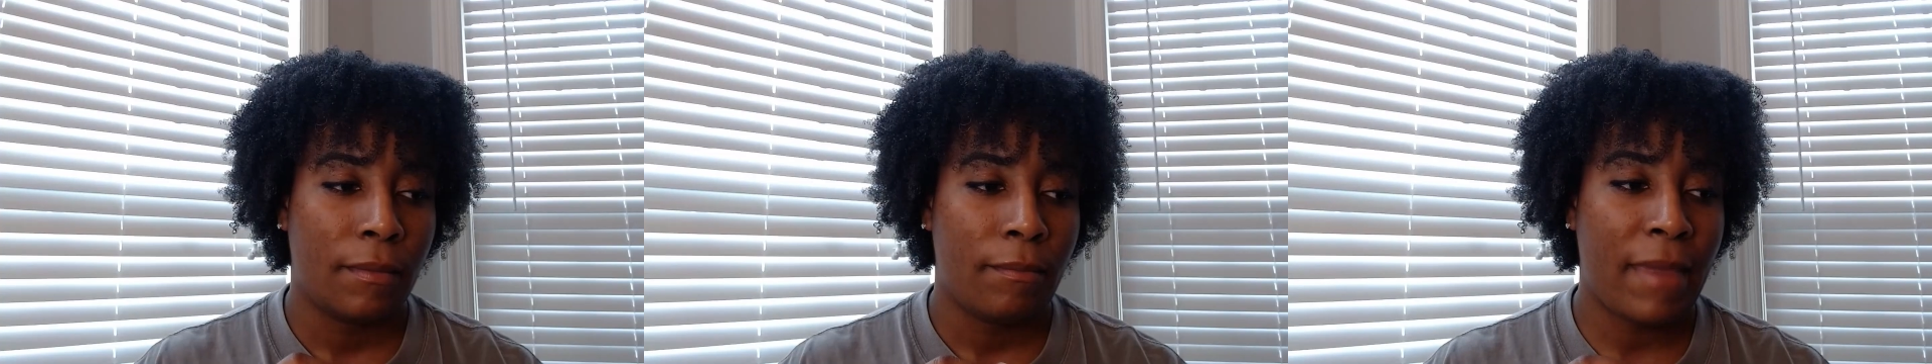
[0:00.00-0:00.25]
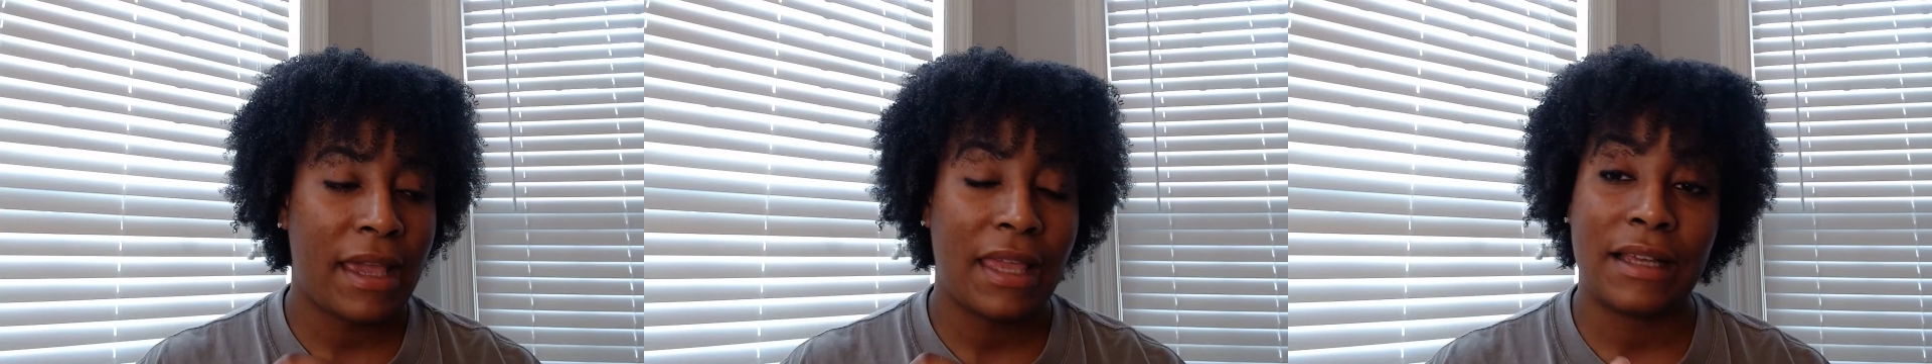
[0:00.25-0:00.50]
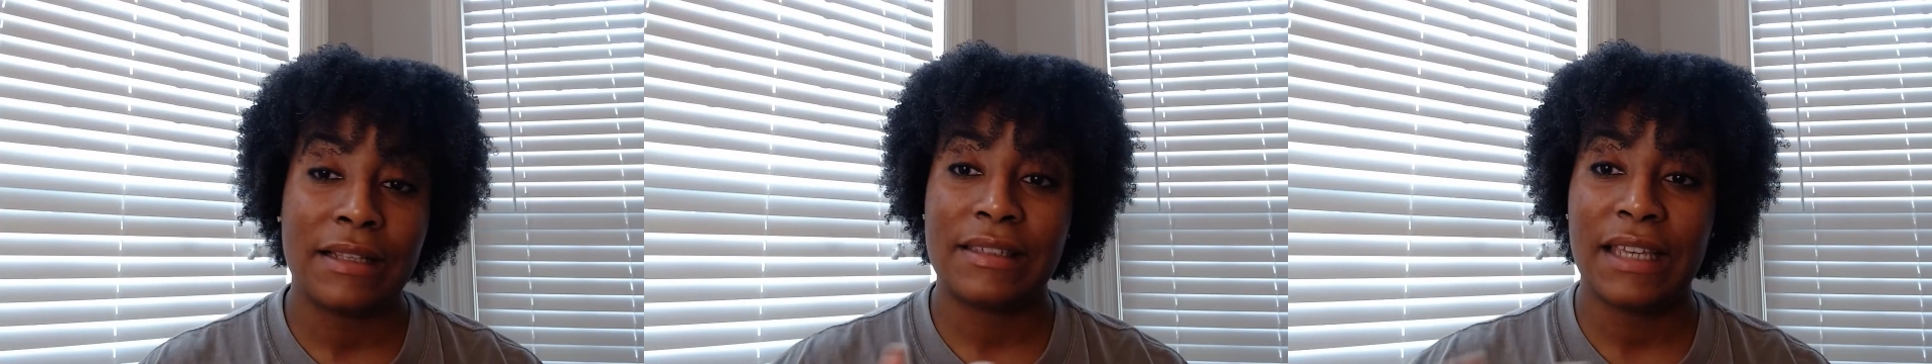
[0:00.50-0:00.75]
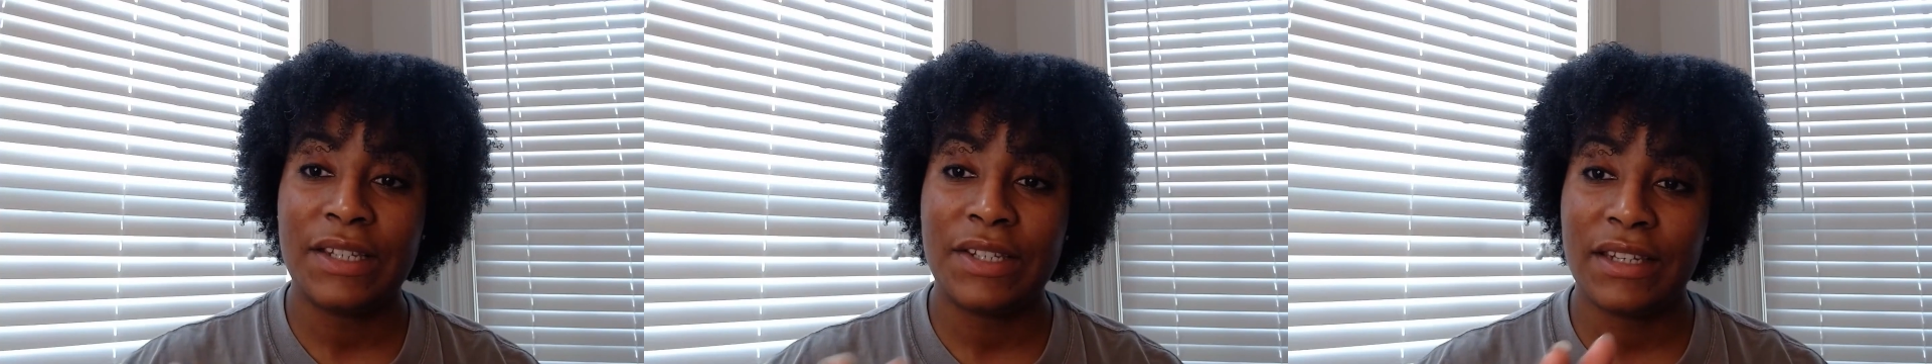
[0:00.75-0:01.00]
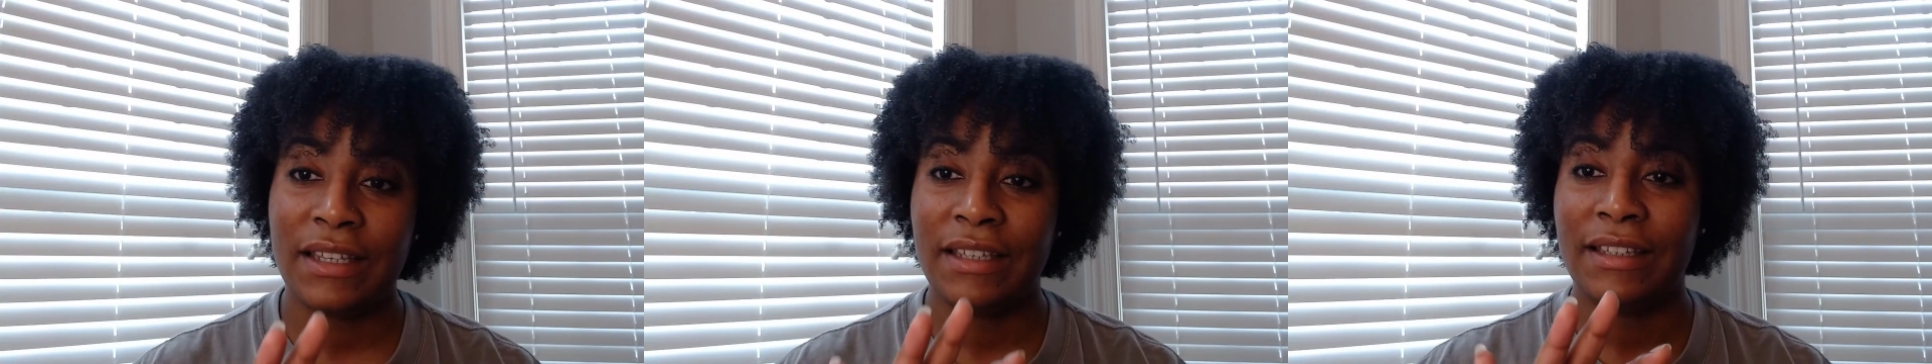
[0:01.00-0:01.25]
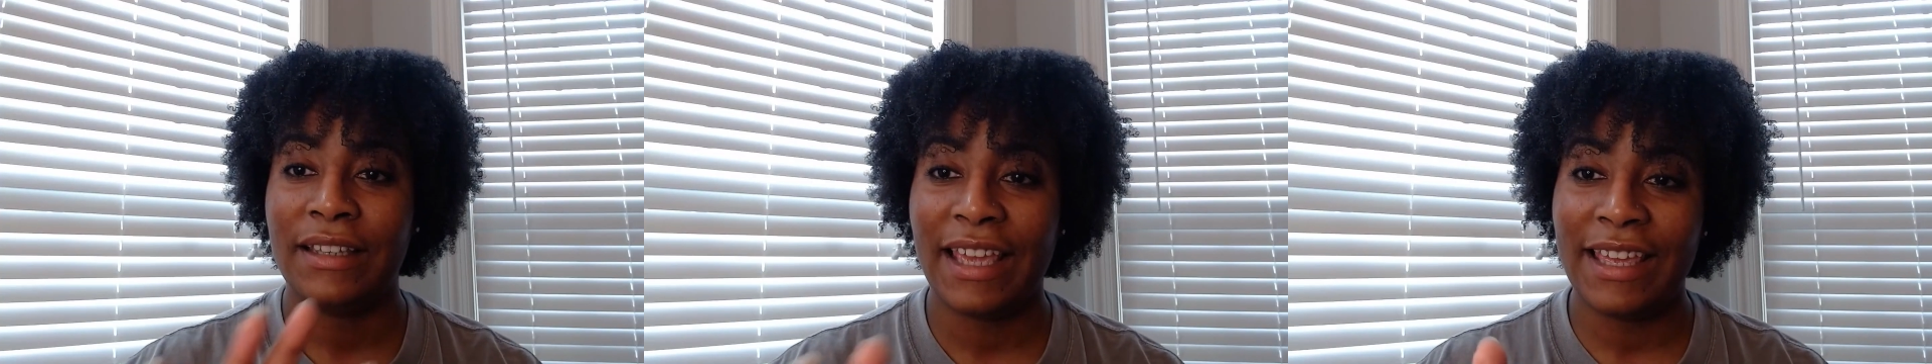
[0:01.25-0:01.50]
making
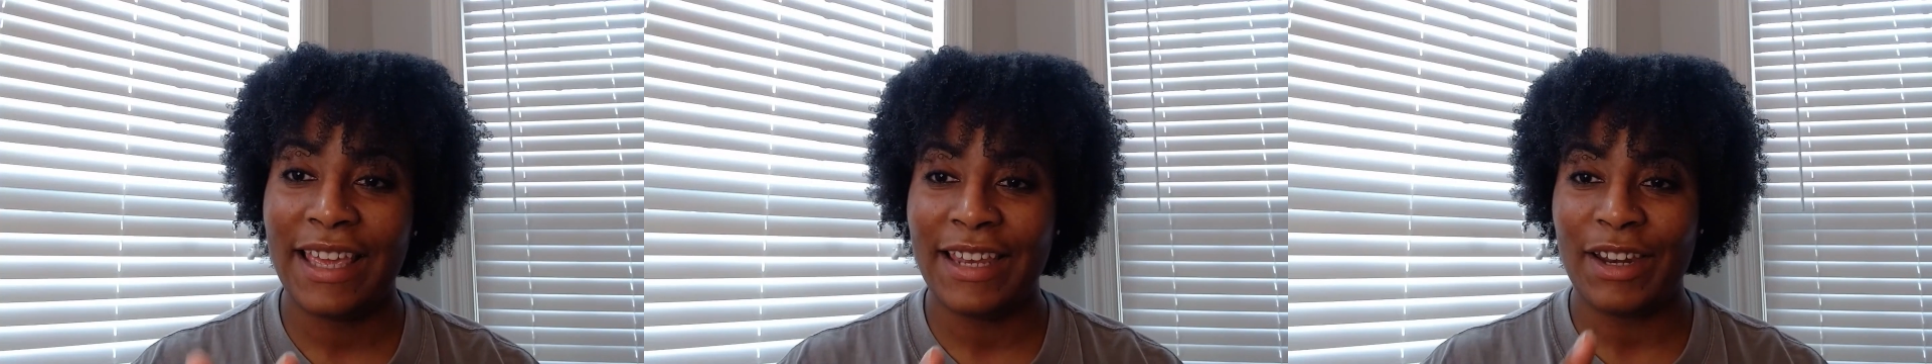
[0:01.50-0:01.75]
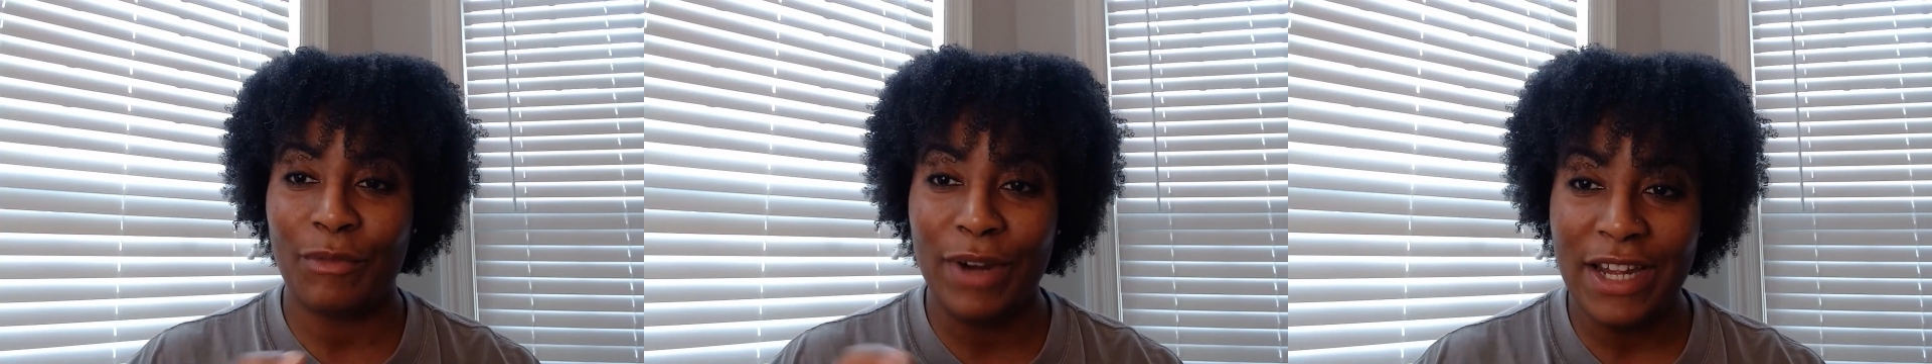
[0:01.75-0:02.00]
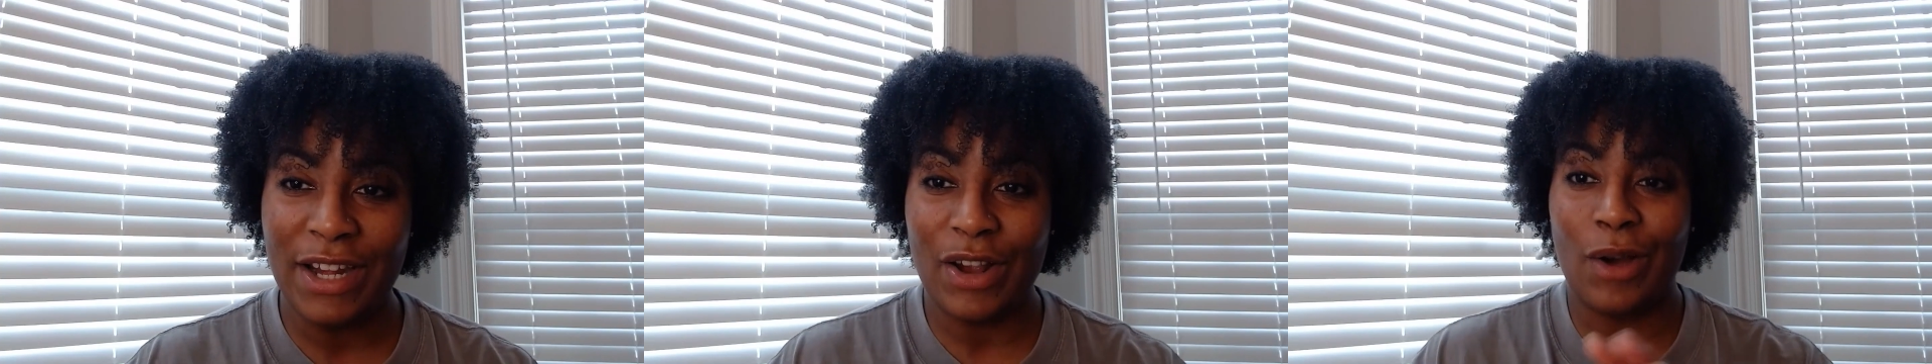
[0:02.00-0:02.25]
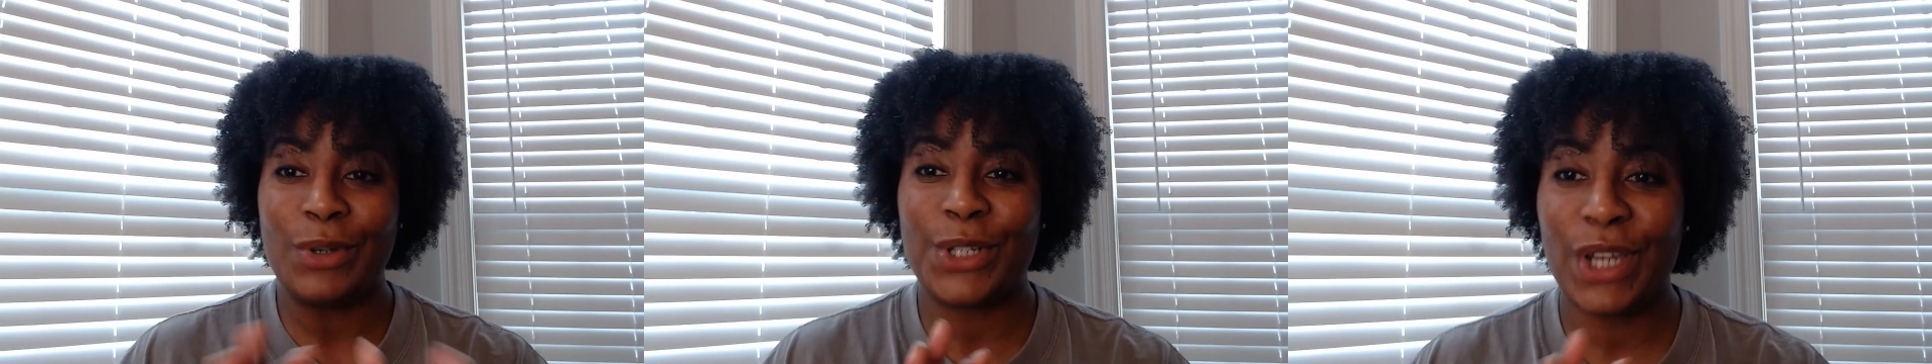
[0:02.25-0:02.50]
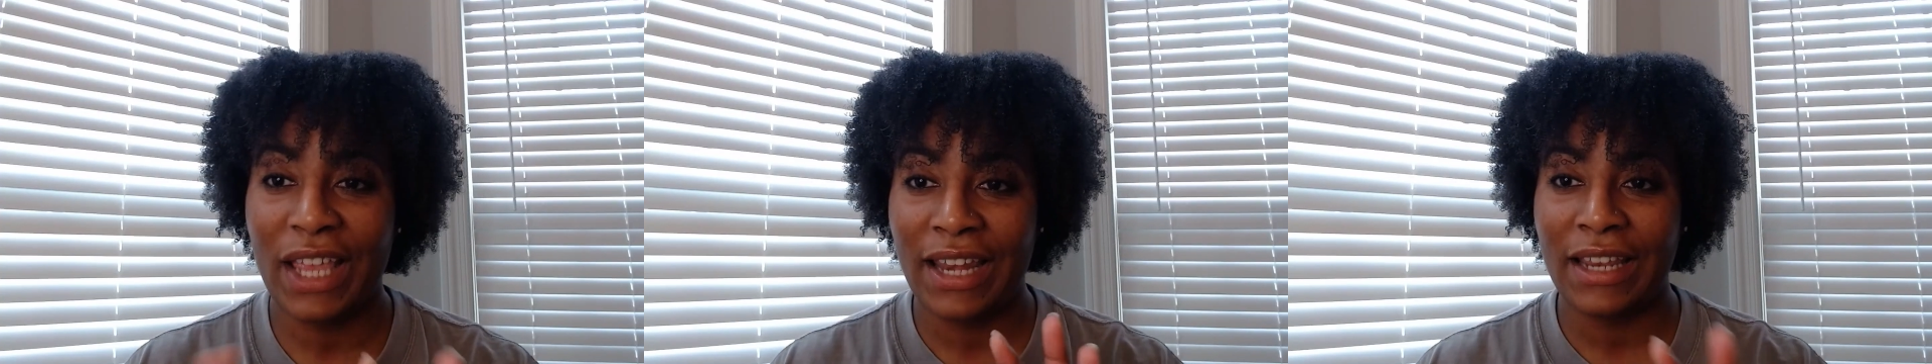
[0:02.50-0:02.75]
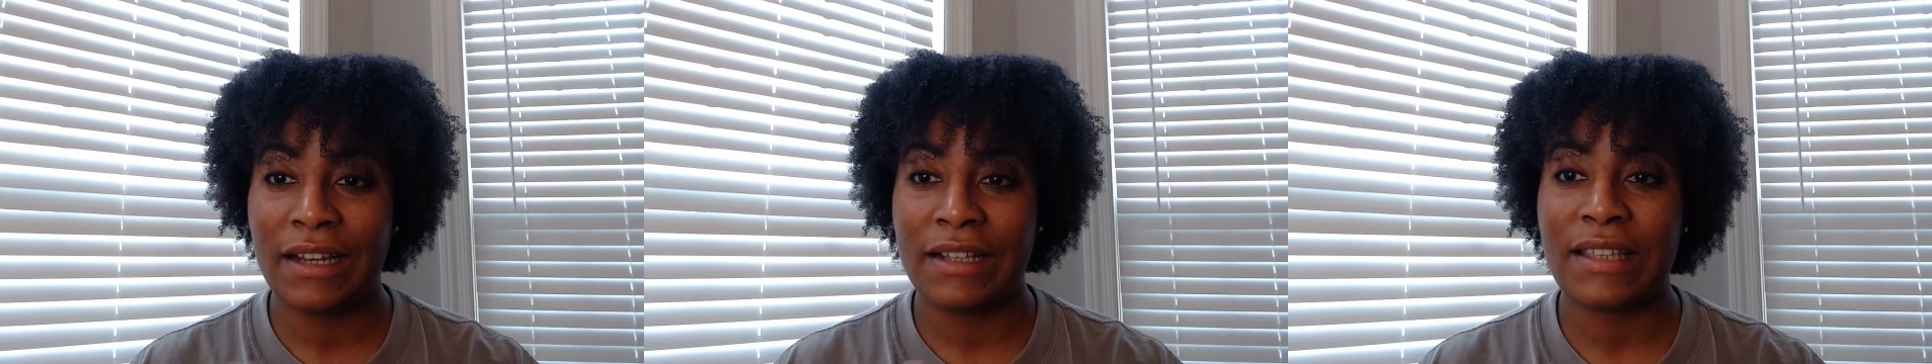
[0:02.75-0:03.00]
concession and
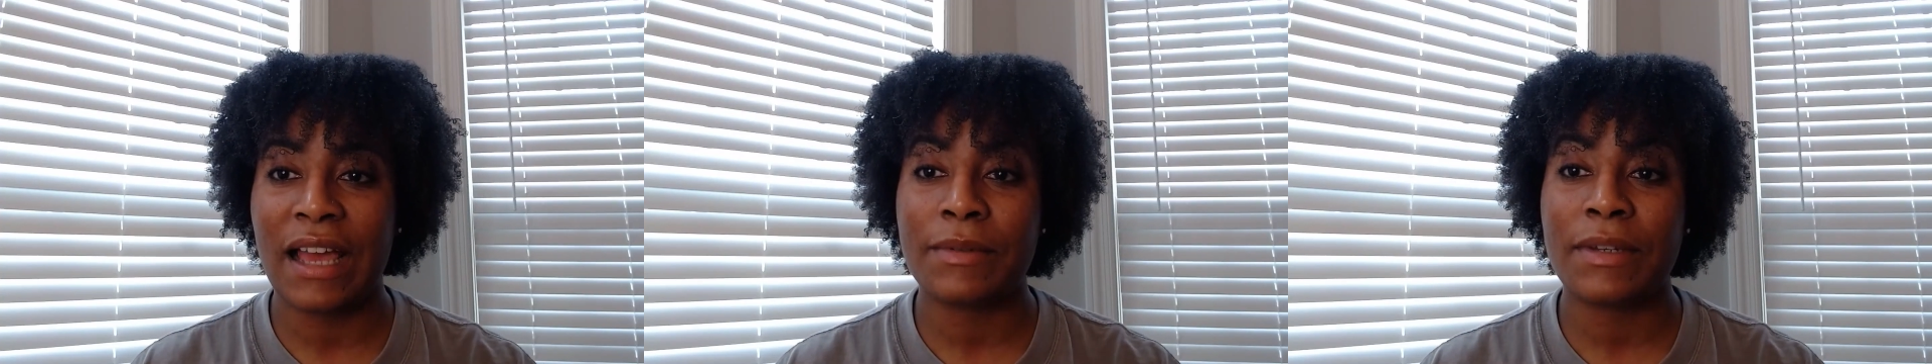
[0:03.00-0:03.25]
renegotiating the time,